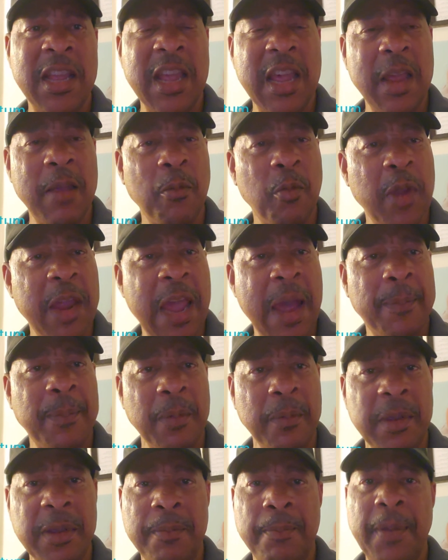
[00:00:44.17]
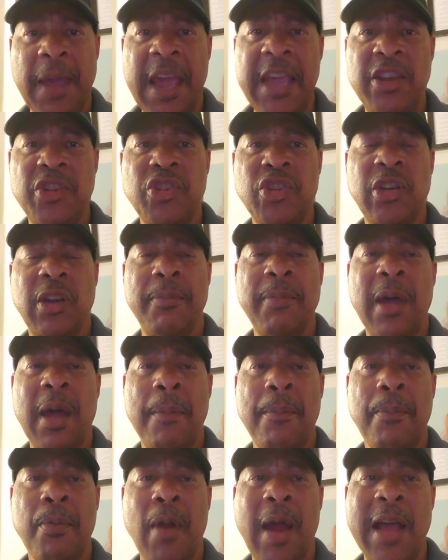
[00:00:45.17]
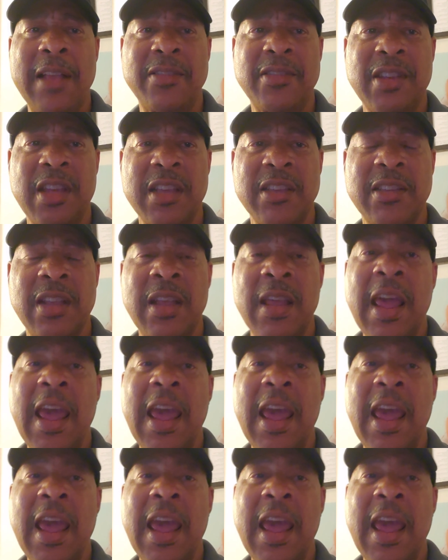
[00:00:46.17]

and we have to be patient about process.